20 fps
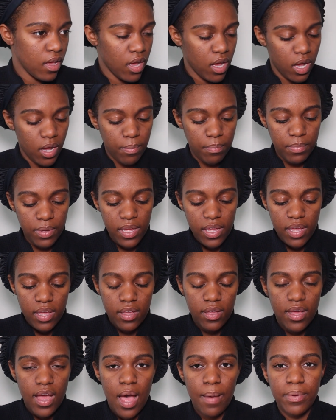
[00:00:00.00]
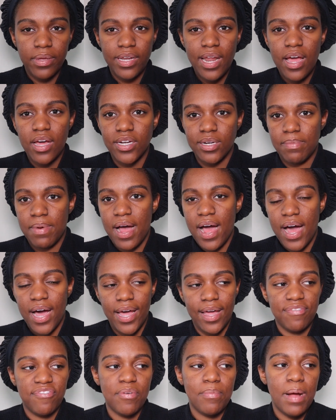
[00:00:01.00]
I mean, not under my
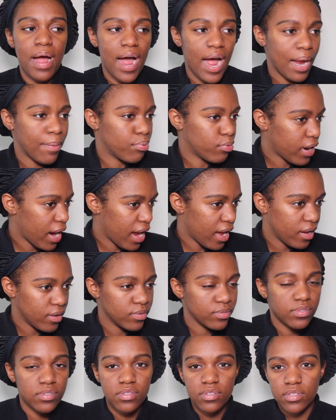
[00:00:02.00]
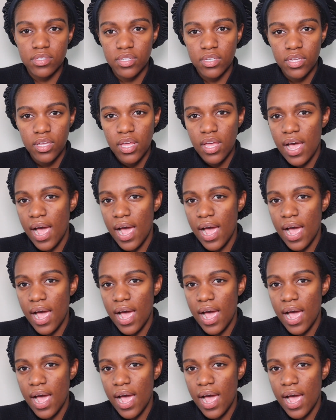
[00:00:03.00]
eye, for my eyebrows.